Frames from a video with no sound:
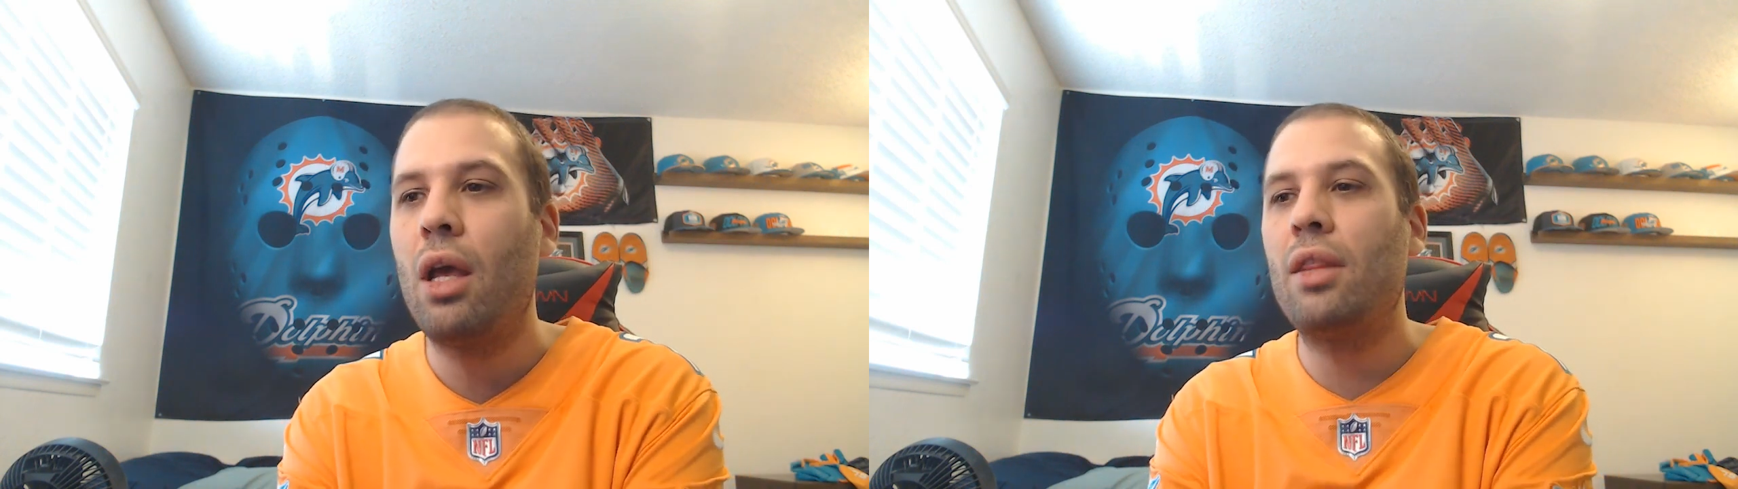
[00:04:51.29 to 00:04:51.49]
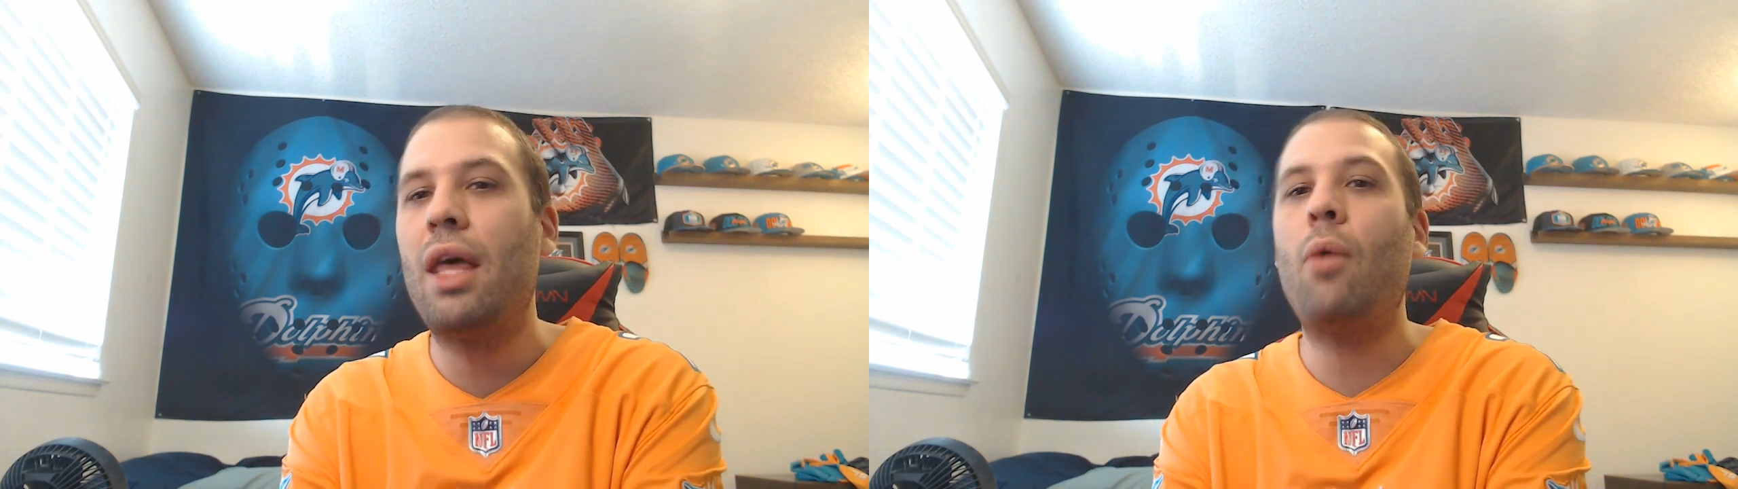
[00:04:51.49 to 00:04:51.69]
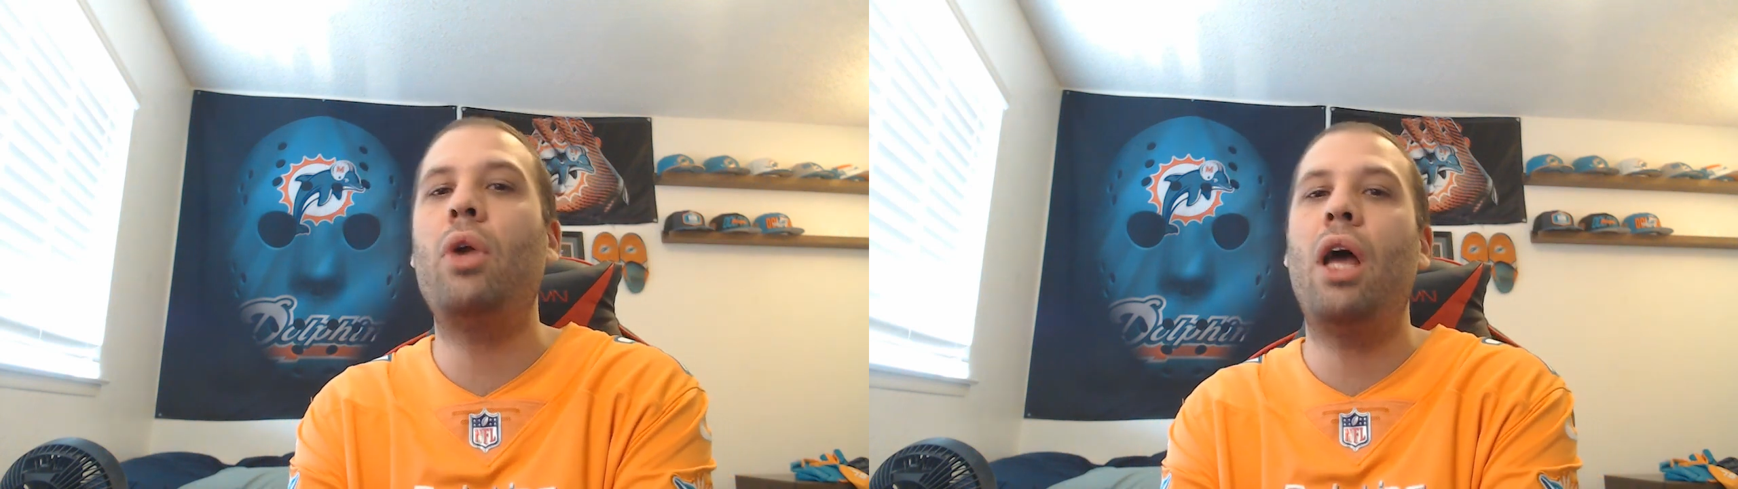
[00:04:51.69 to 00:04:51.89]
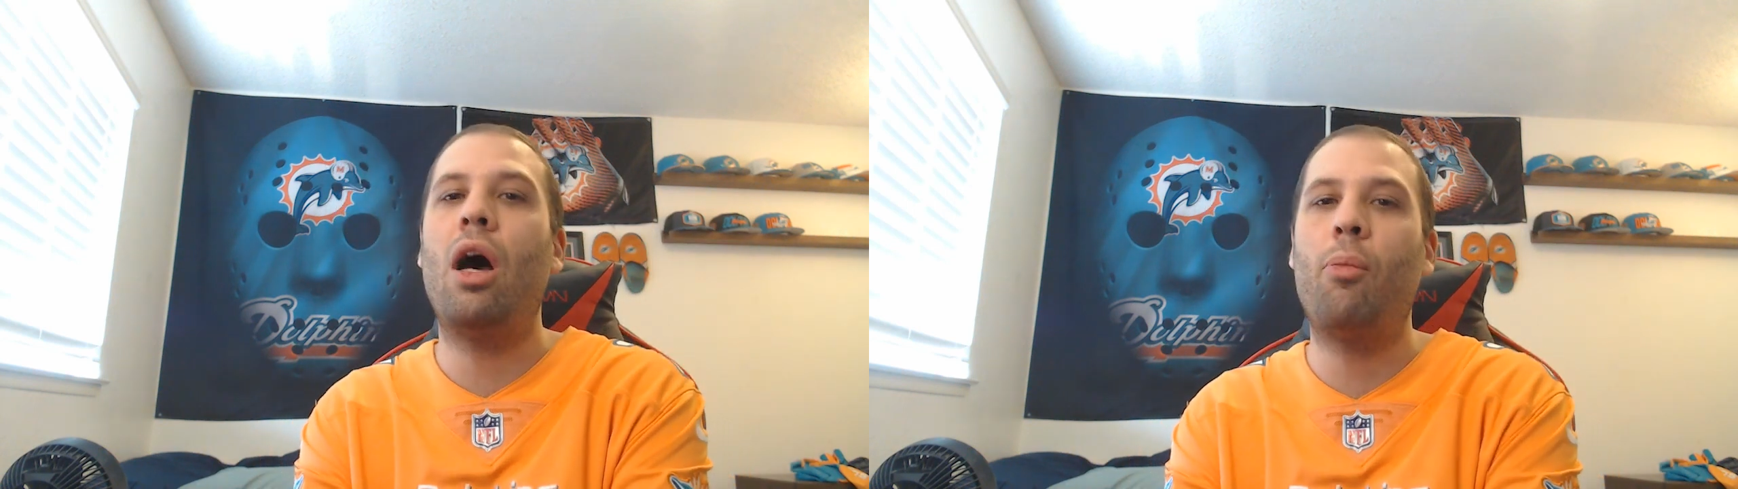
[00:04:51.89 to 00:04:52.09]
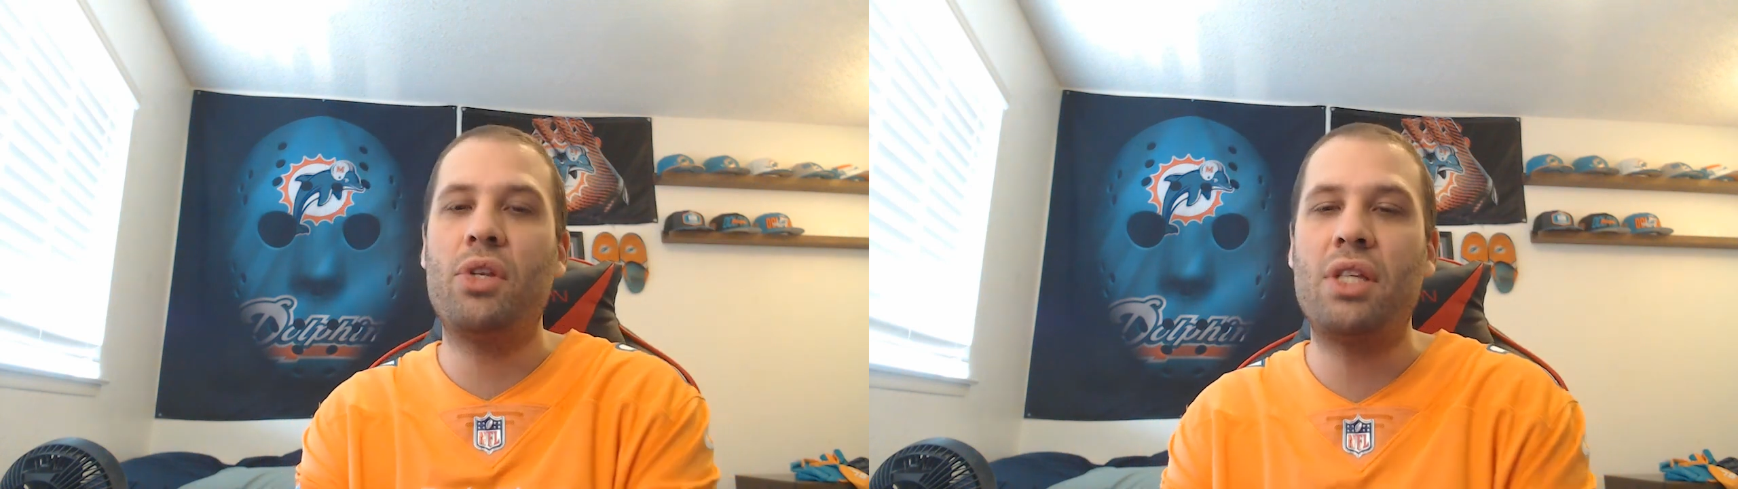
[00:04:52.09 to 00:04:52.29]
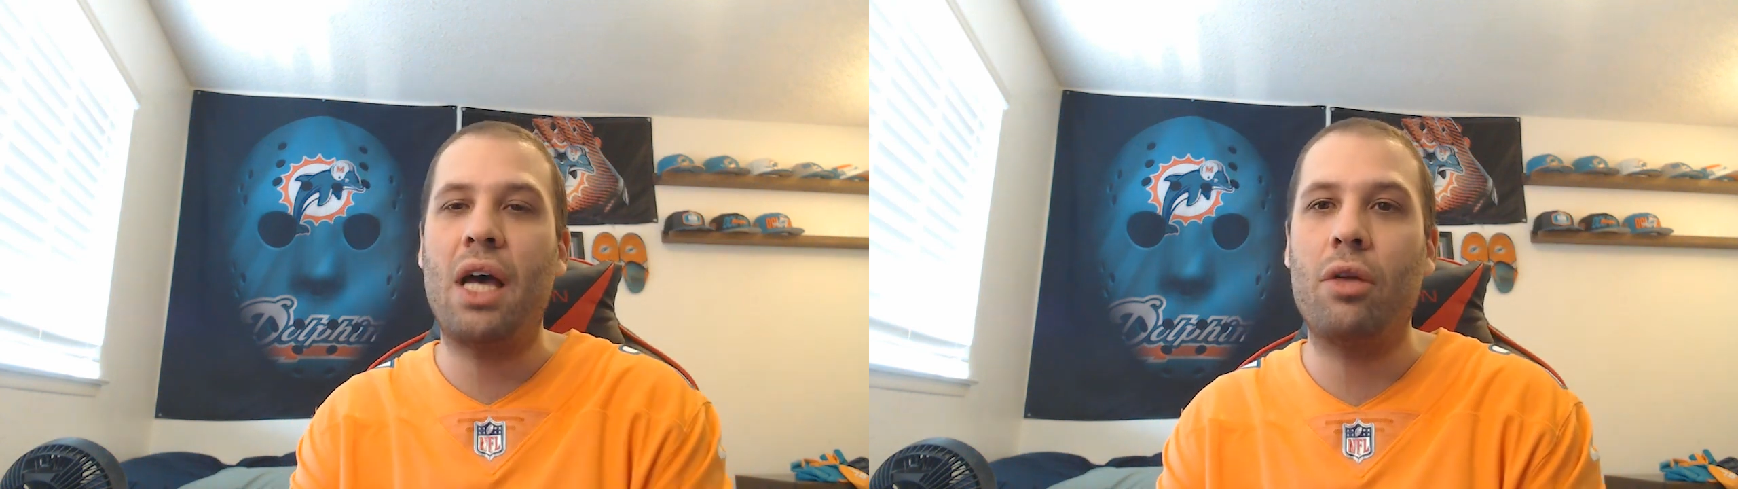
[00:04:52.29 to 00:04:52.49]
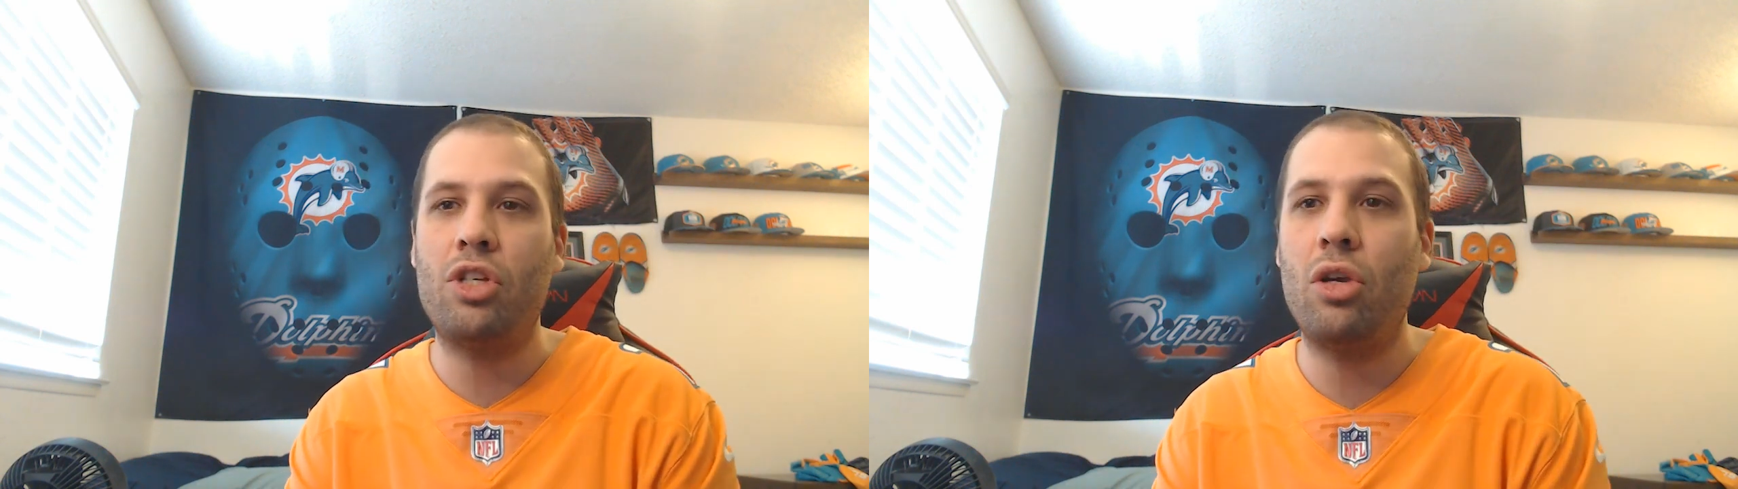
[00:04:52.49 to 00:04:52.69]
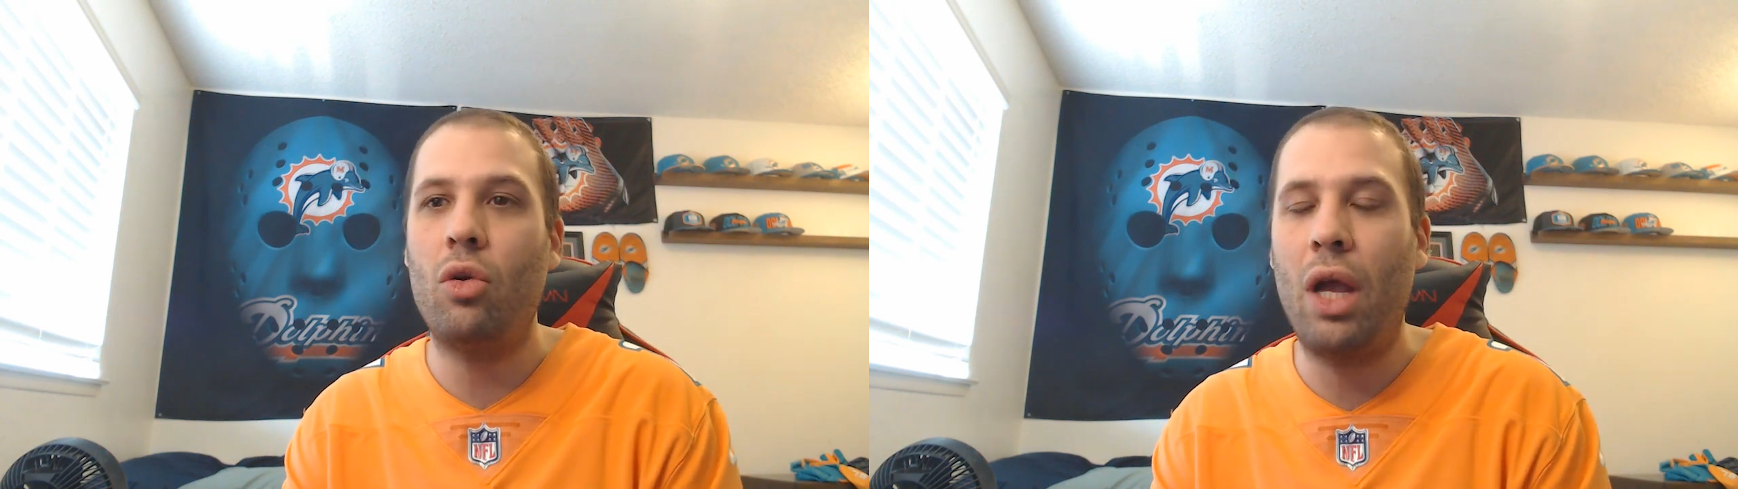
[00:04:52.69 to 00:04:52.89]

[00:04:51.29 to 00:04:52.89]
that would help us out too.